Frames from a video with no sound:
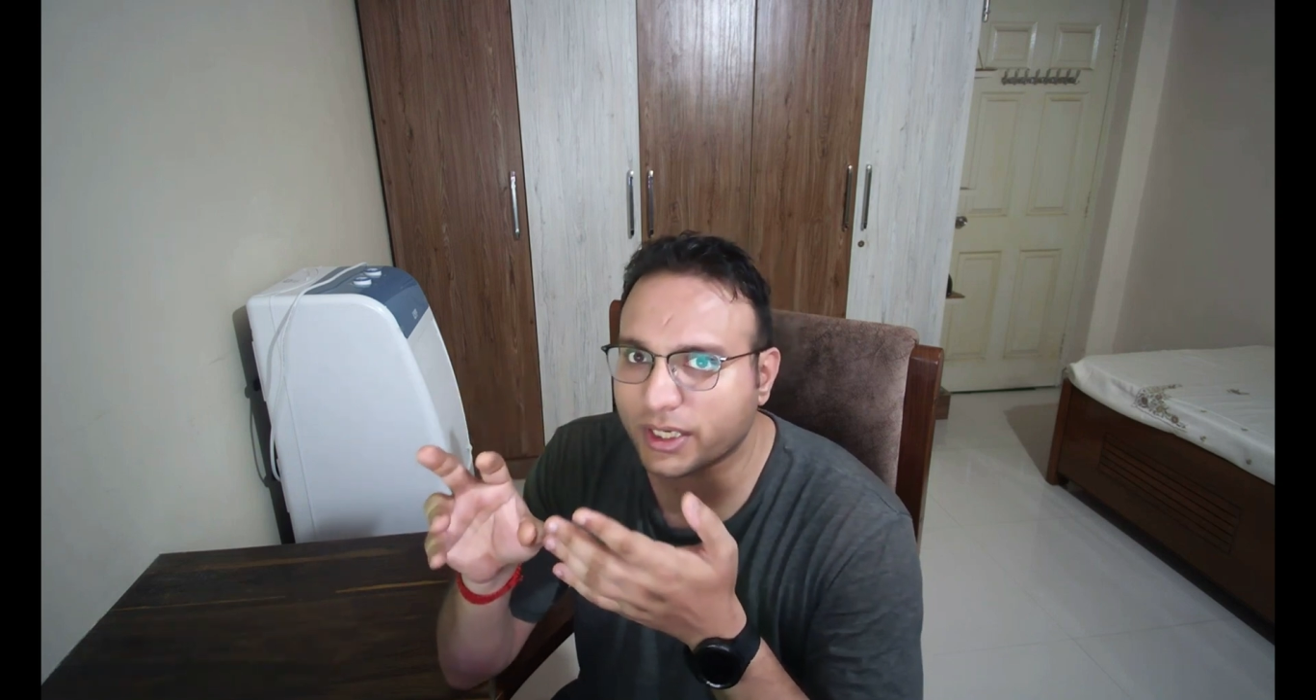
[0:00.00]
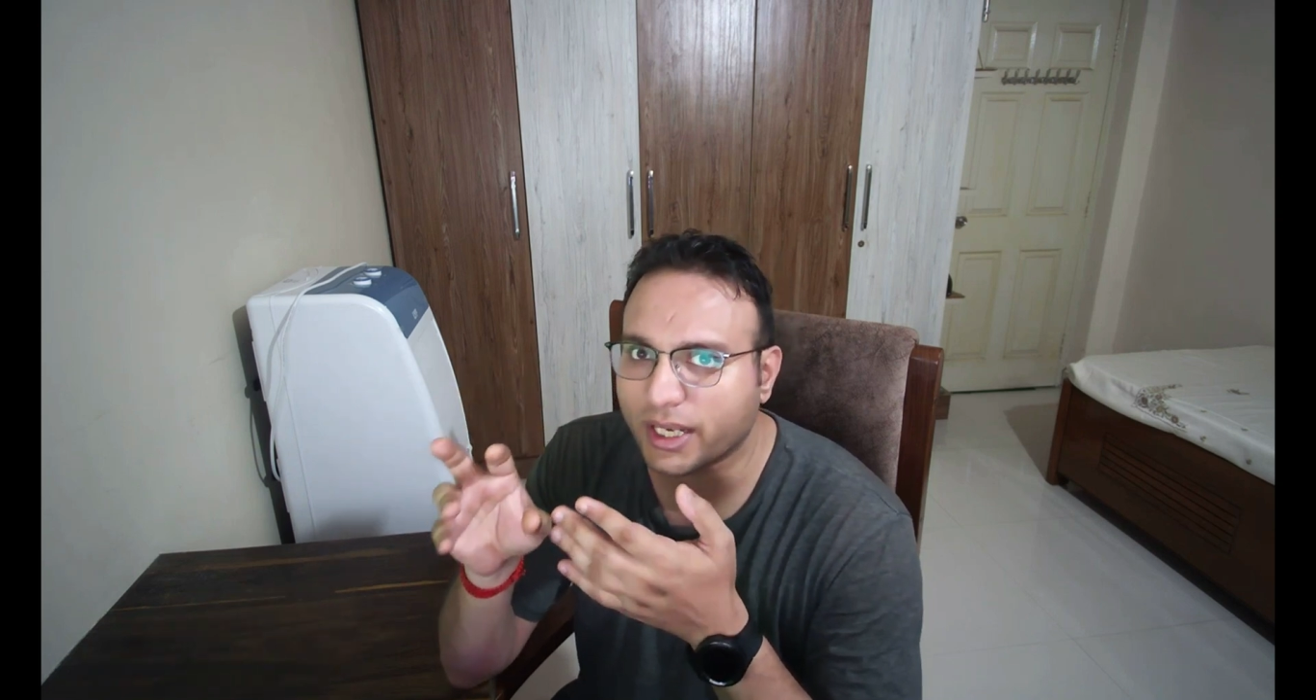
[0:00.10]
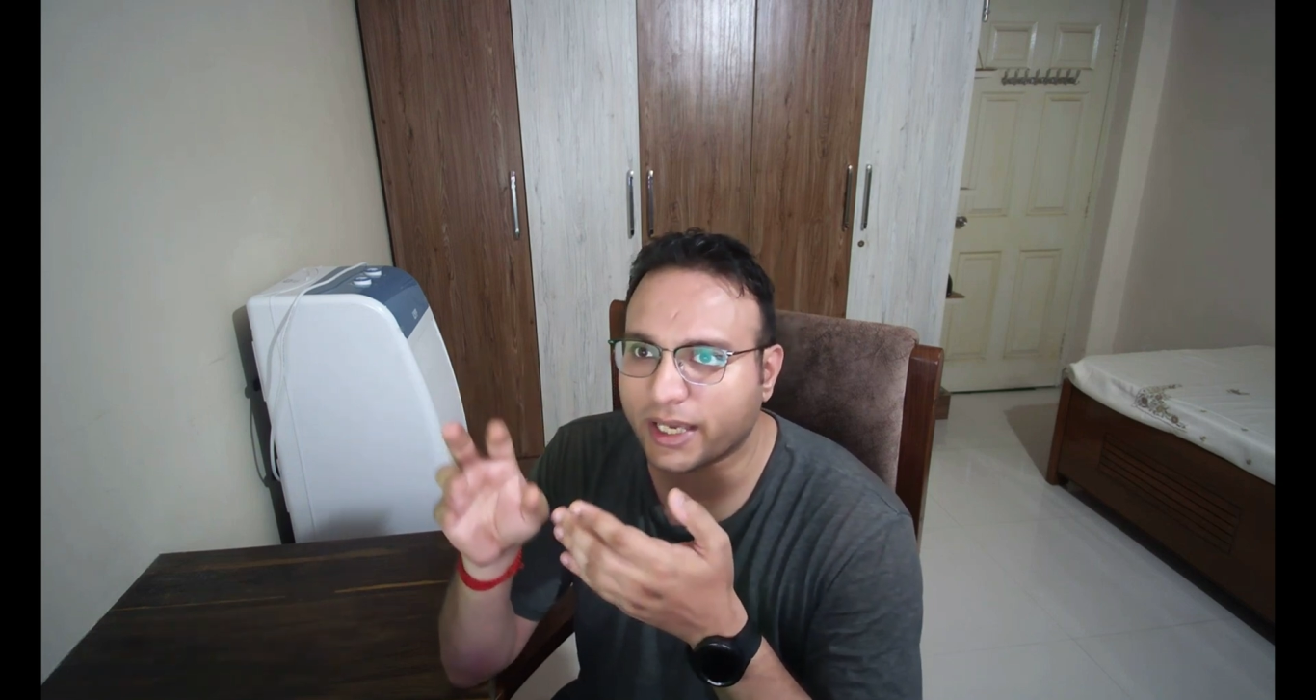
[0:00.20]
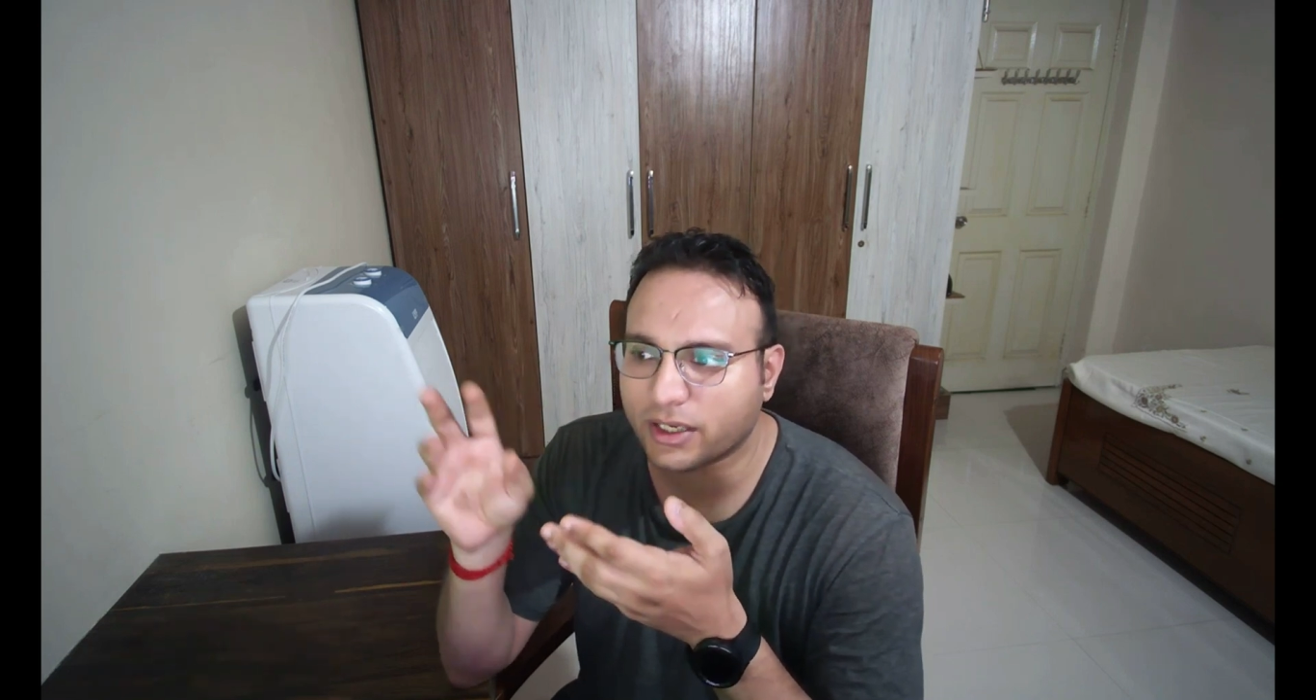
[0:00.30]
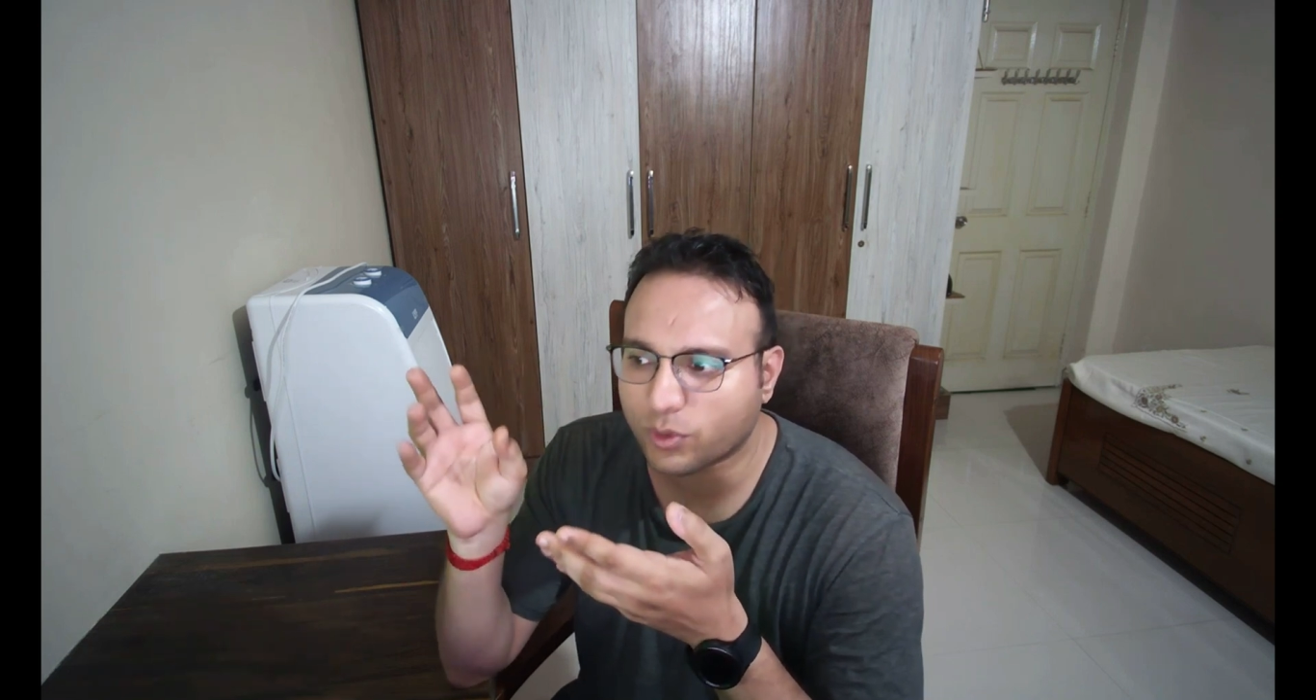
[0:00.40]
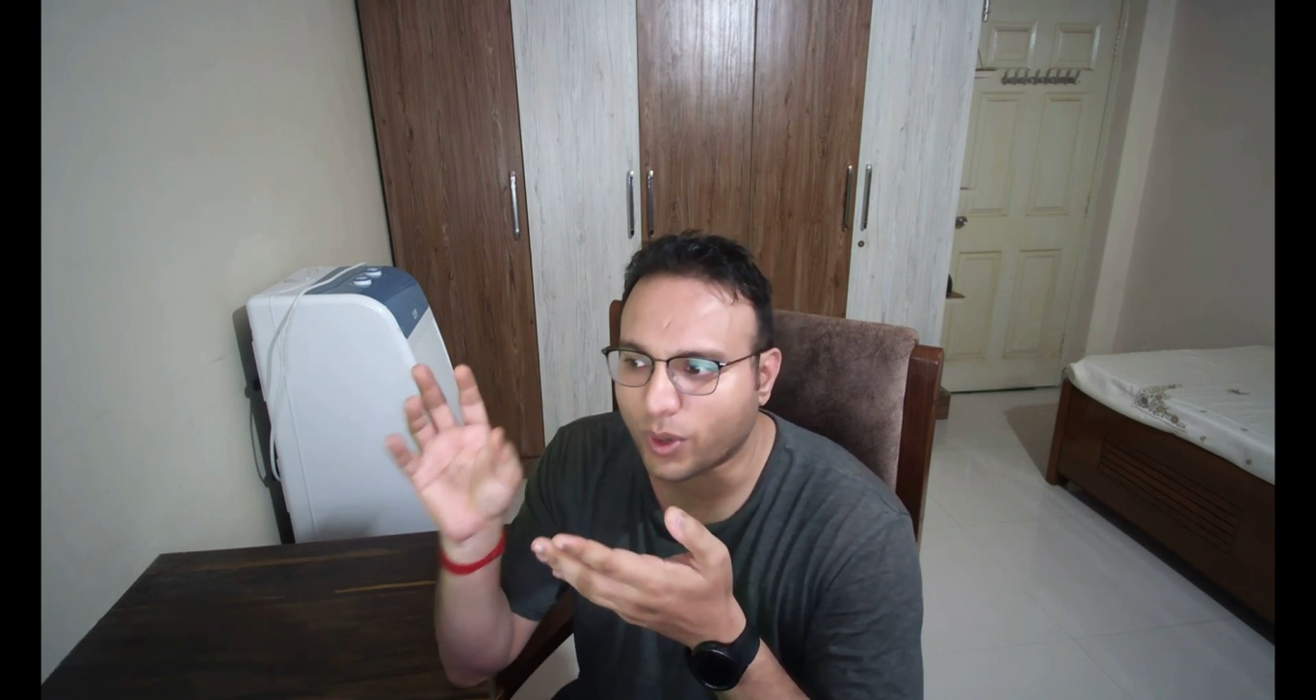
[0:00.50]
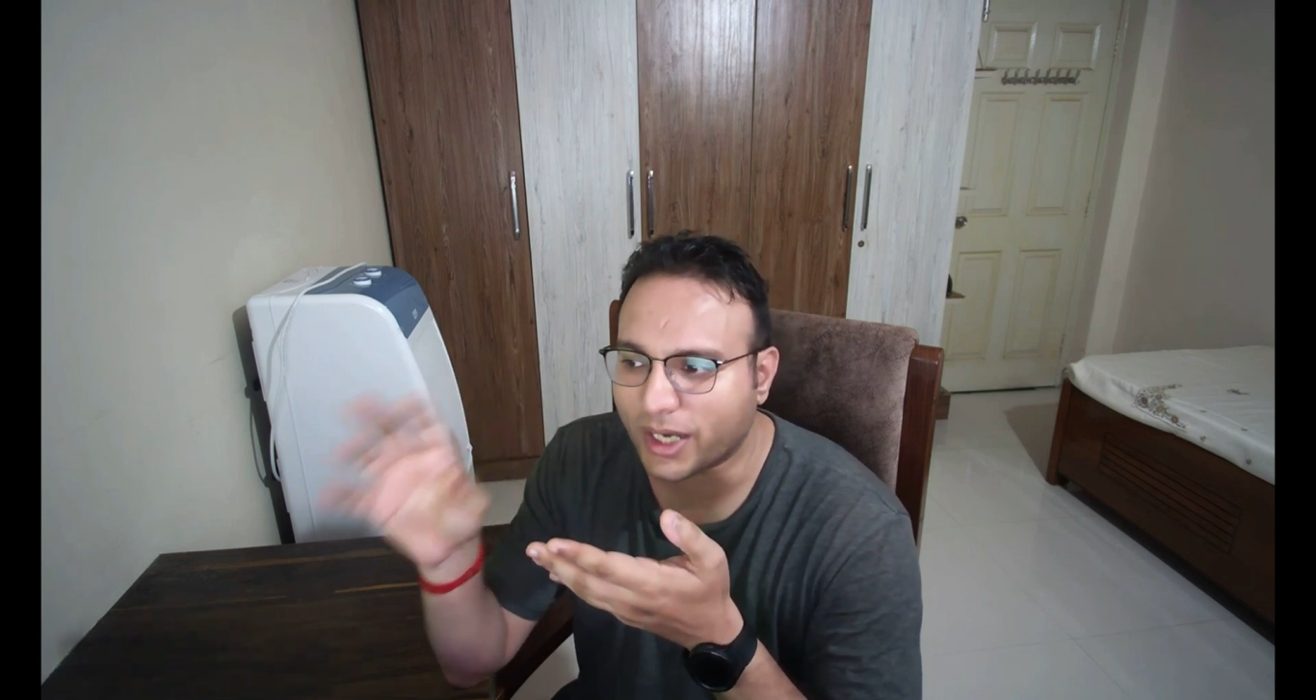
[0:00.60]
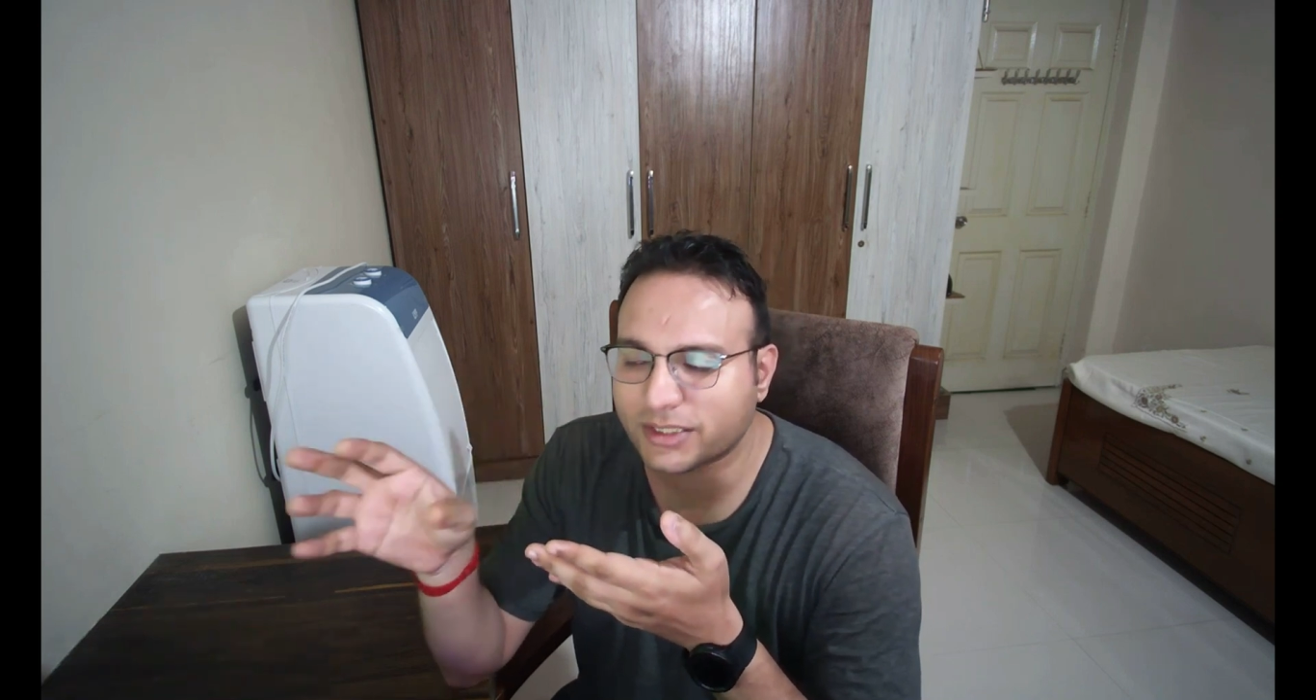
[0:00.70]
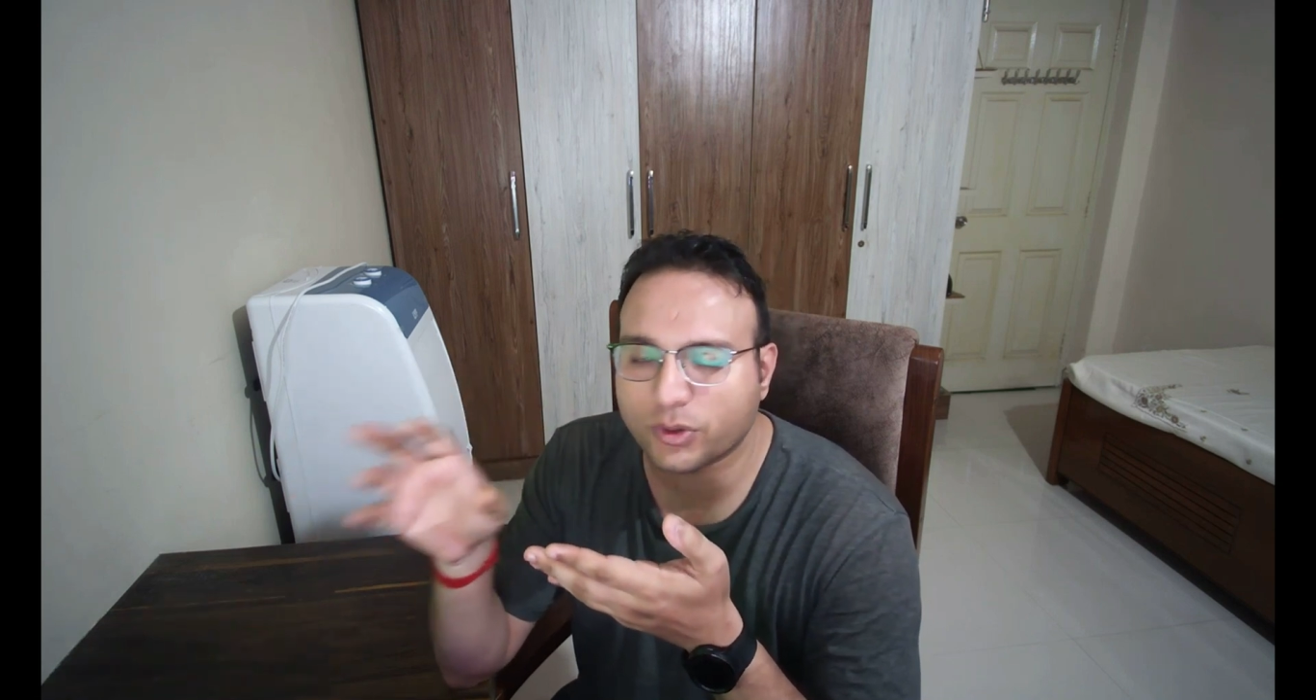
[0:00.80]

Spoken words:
like quarks